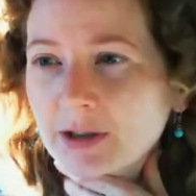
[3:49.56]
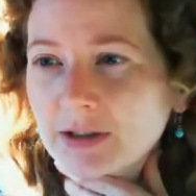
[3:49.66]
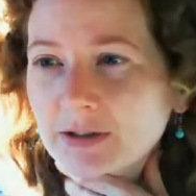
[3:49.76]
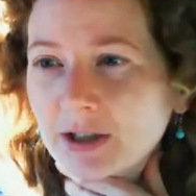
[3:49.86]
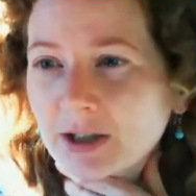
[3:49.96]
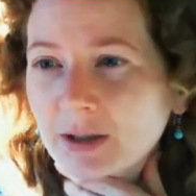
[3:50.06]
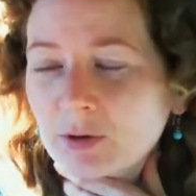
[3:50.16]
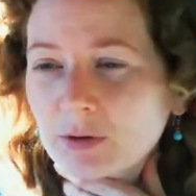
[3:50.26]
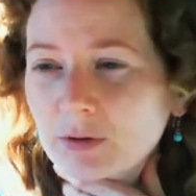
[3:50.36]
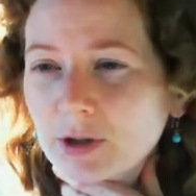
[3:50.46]
sense? Like I'm
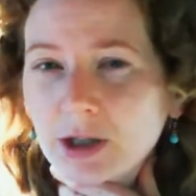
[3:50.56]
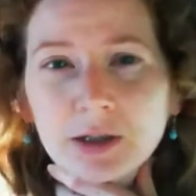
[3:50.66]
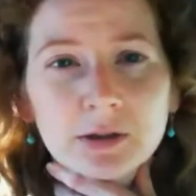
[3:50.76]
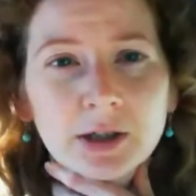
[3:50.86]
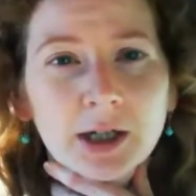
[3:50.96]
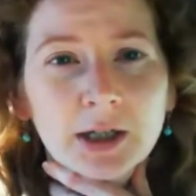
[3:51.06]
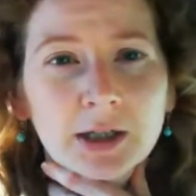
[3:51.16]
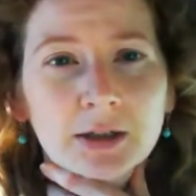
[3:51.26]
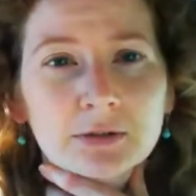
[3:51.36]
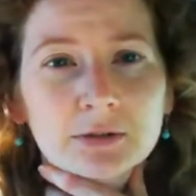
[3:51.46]
not in the
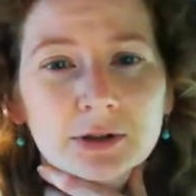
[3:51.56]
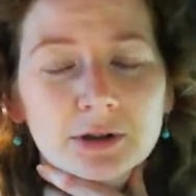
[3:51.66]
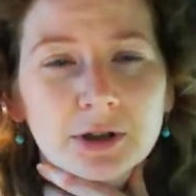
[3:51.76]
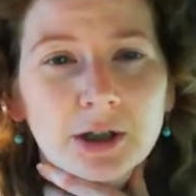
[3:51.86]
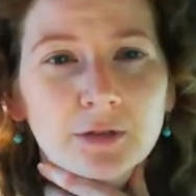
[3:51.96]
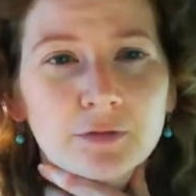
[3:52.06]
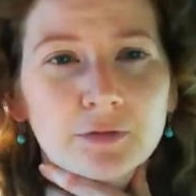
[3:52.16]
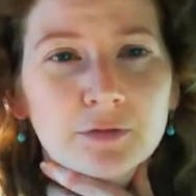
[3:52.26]
Hangout. I've